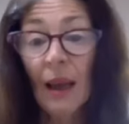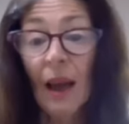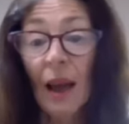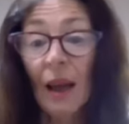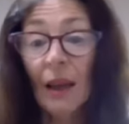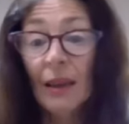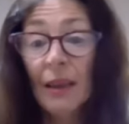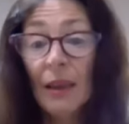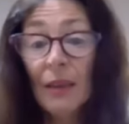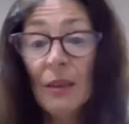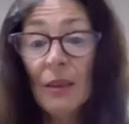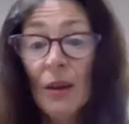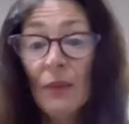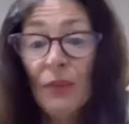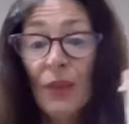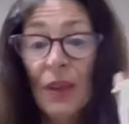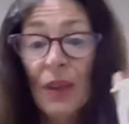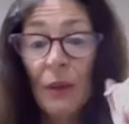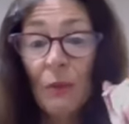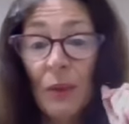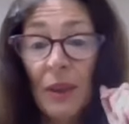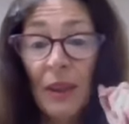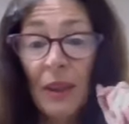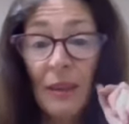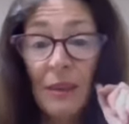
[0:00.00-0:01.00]
I don't know if
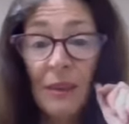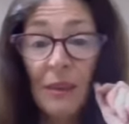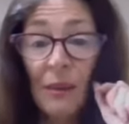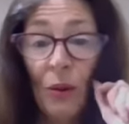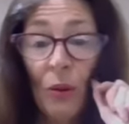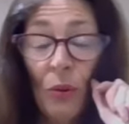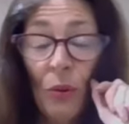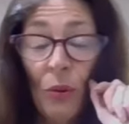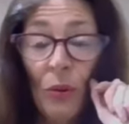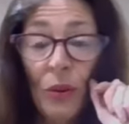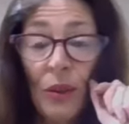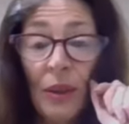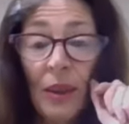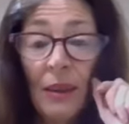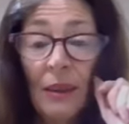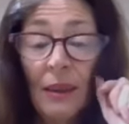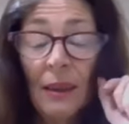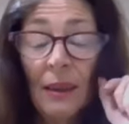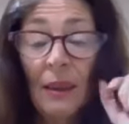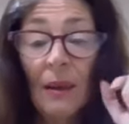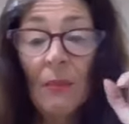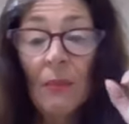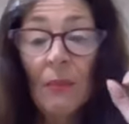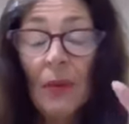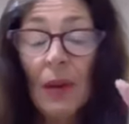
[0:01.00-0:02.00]
anyone else caught it.
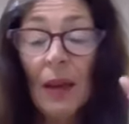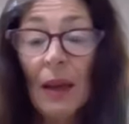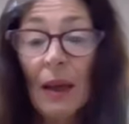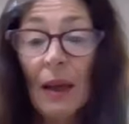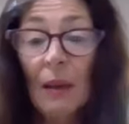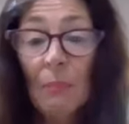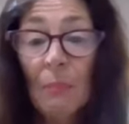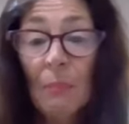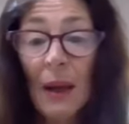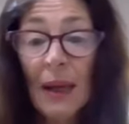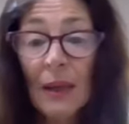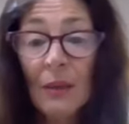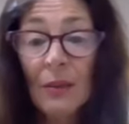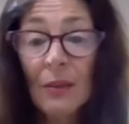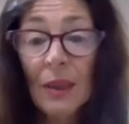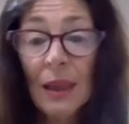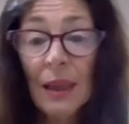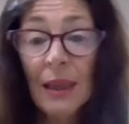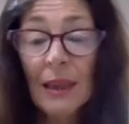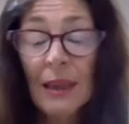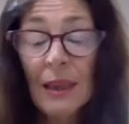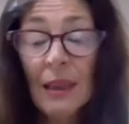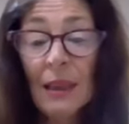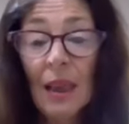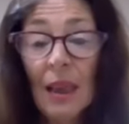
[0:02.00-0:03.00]

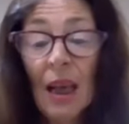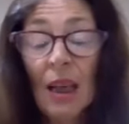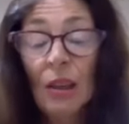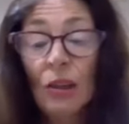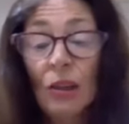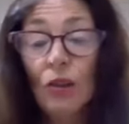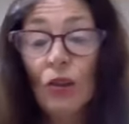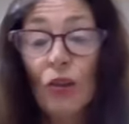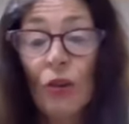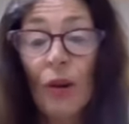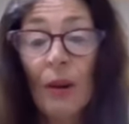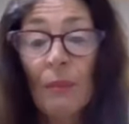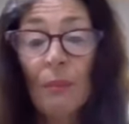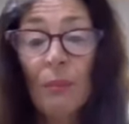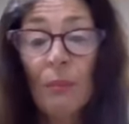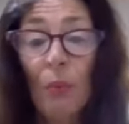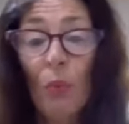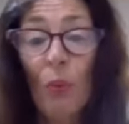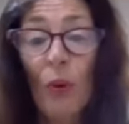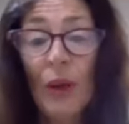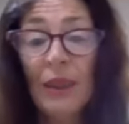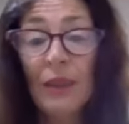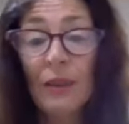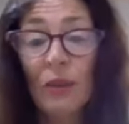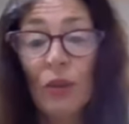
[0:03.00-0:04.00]
Apparently, Trump
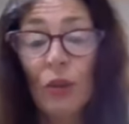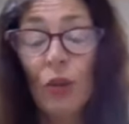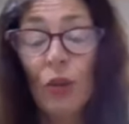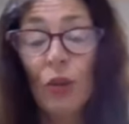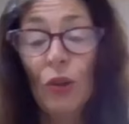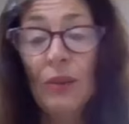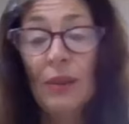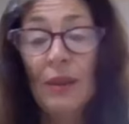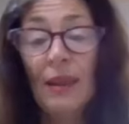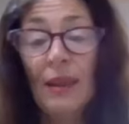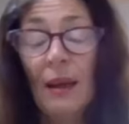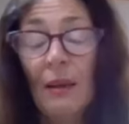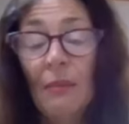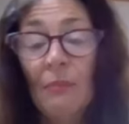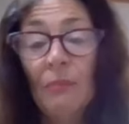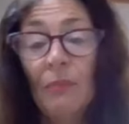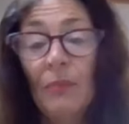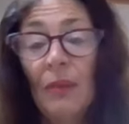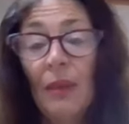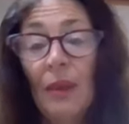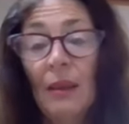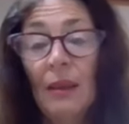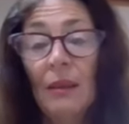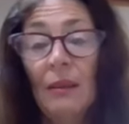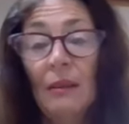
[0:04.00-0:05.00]
went to some
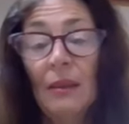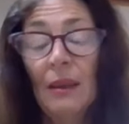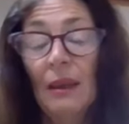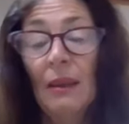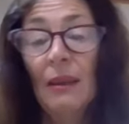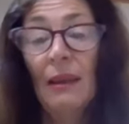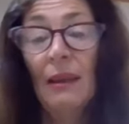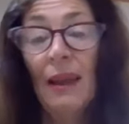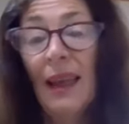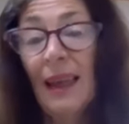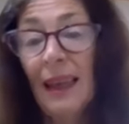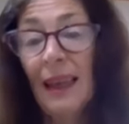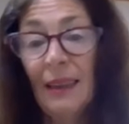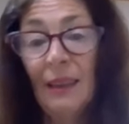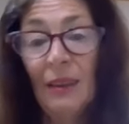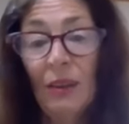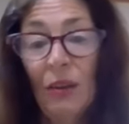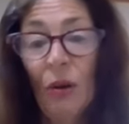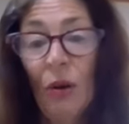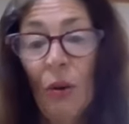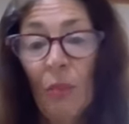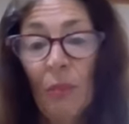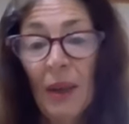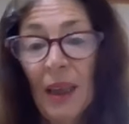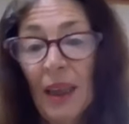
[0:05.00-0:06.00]

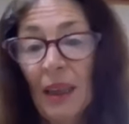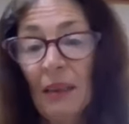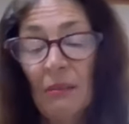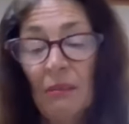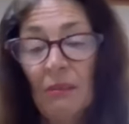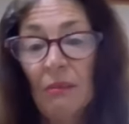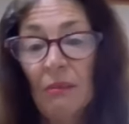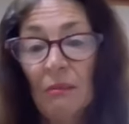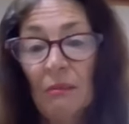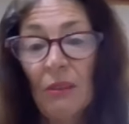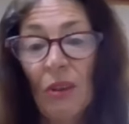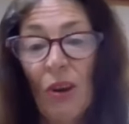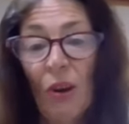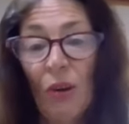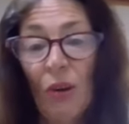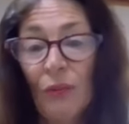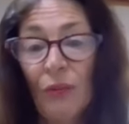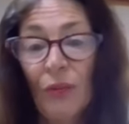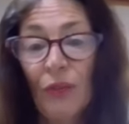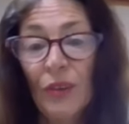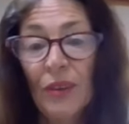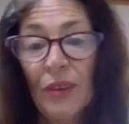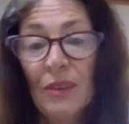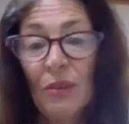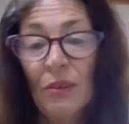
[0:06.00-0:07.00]
economic
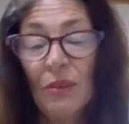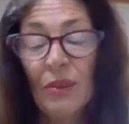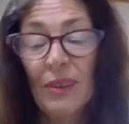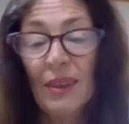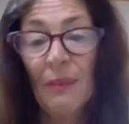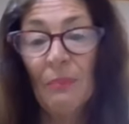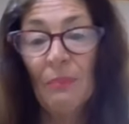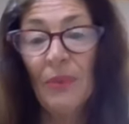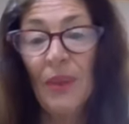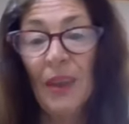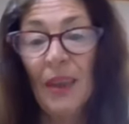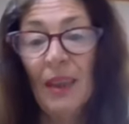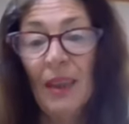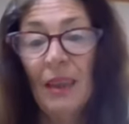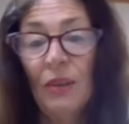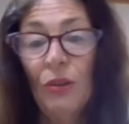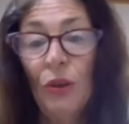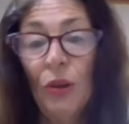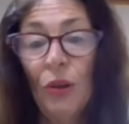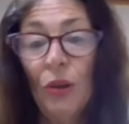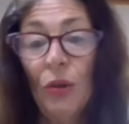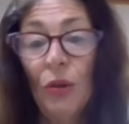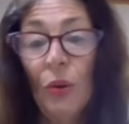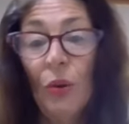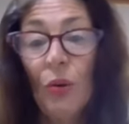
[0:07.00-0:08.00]
conference or something in
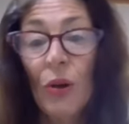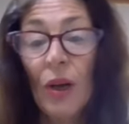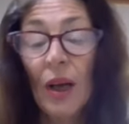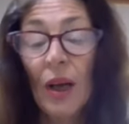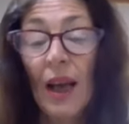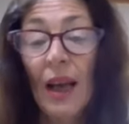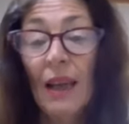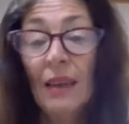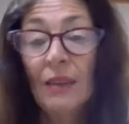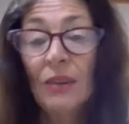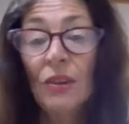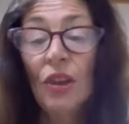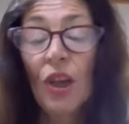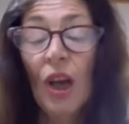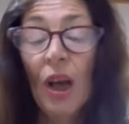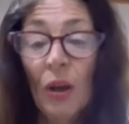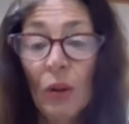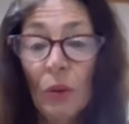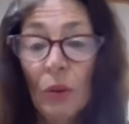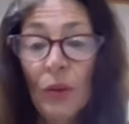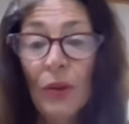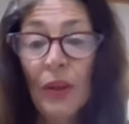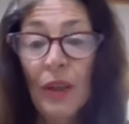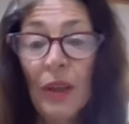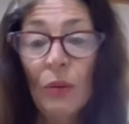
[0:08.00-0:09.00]
New York and
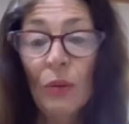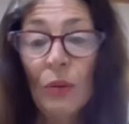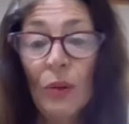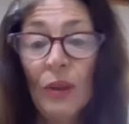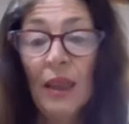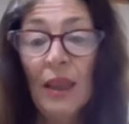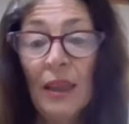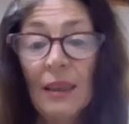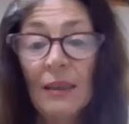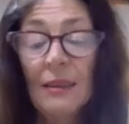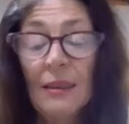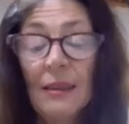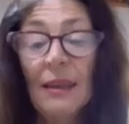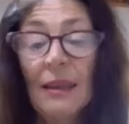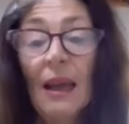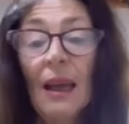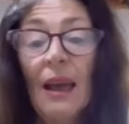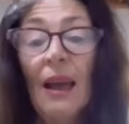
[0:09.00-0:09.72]
told the audience